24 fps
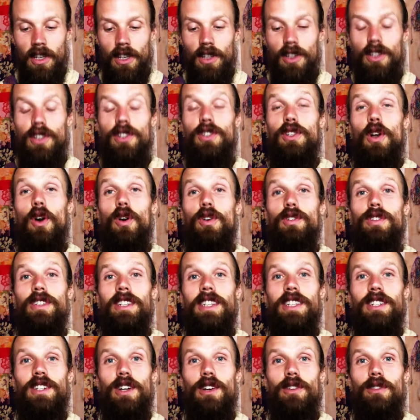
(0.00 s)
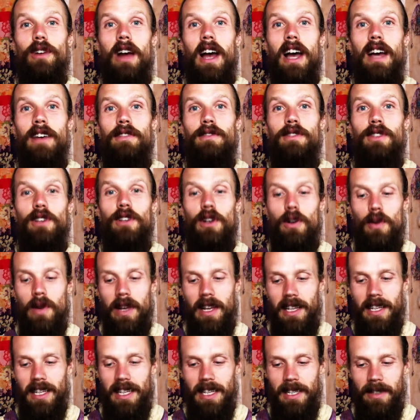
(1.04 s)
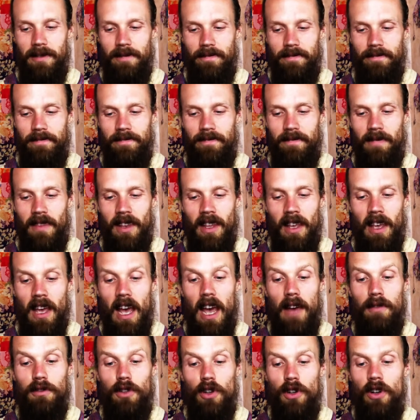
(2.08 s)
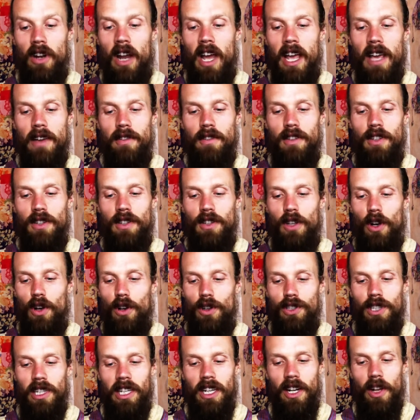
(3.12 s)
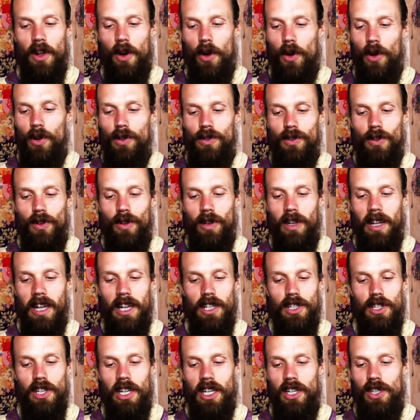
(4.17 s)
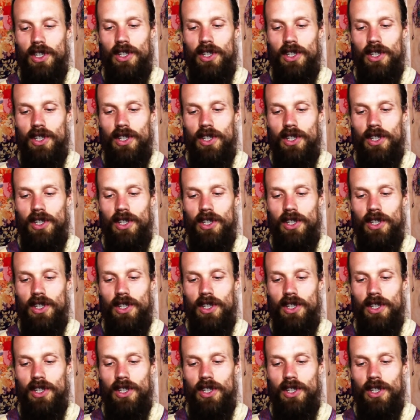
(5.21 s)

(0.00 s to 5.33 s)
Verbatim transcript: The solstice arrived quickly. After a night of indulging in arroz con leche and